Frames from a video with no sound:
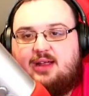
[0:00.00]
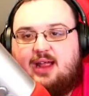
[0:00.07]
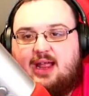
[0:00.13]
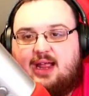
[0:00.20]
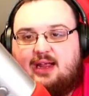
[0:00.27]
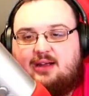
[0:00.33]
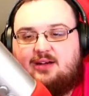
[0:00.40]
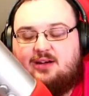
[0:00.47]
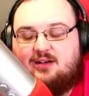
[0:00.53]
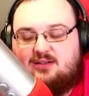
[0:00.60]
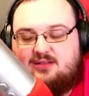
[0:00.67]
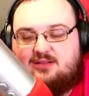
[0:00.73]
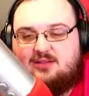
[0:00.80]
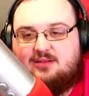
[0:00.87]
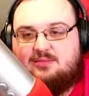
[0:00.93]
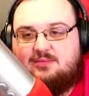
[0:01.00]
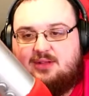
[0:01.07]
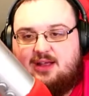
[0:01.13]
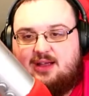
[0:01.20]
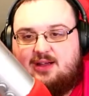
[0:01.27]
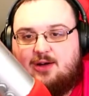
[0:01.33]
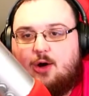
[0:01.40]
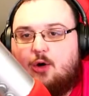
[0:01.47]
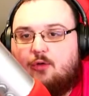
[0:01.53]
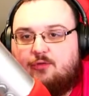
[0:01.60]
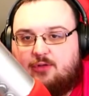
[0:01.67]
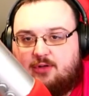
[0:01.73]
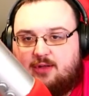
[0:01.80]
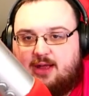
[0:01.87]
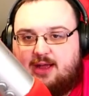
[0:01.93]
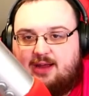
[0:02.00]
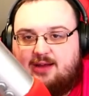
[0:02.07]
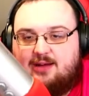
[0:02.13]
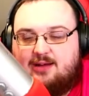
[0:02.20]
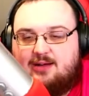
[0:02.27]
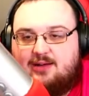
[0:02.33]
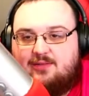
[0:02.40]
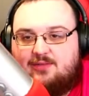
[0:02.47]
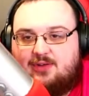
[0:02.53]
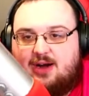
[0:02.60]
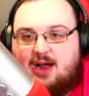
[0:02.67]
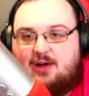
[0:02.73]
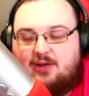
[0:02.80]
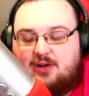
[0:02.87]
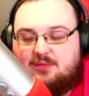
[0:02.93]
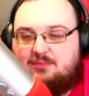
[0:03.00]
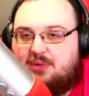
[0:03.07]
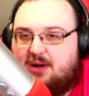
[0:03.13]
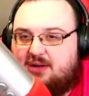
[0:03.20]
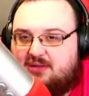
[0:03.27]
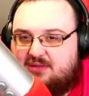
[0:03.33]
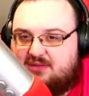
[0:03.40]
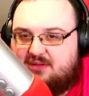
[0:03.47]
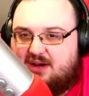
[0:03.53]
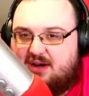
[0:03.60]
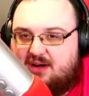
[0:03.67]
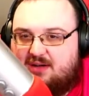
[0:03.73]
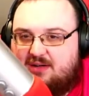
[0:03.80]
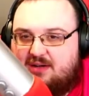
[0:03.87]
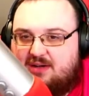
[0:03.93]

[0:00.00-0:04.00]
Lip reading: a custom like overlay for how your buttons are.